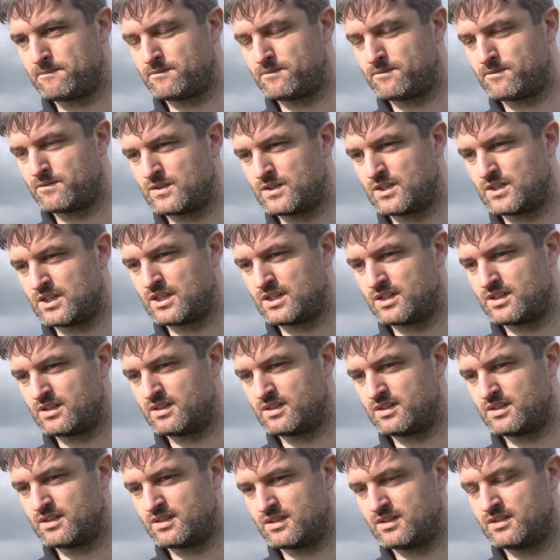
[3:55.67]

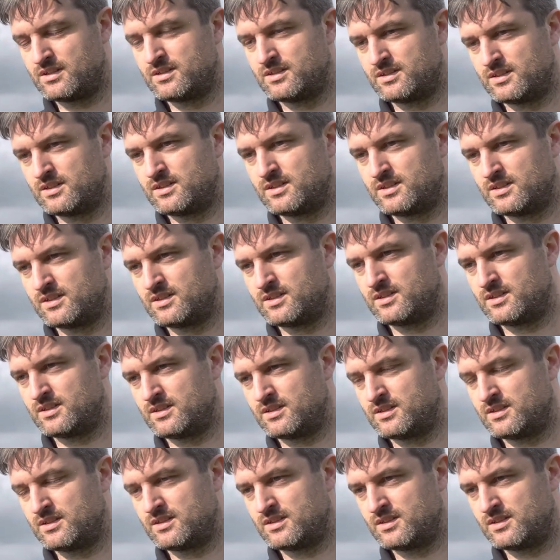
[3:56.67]

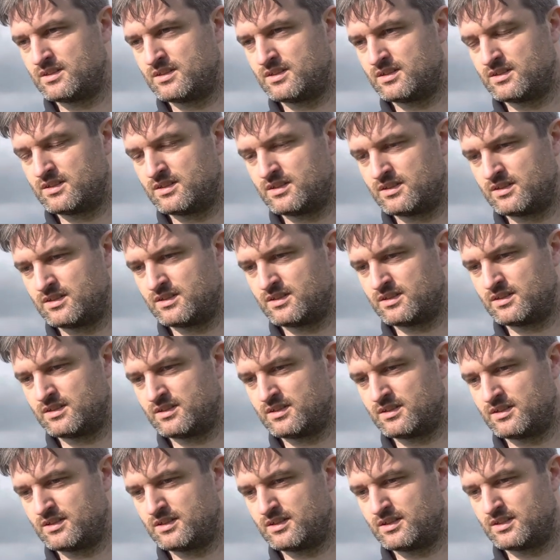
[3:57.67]

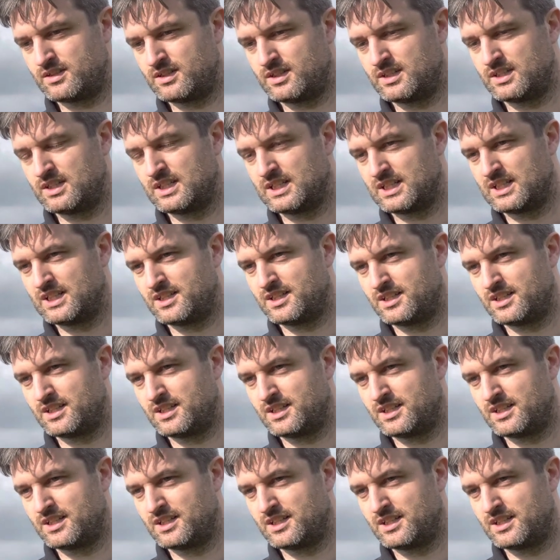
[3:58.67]
(silent)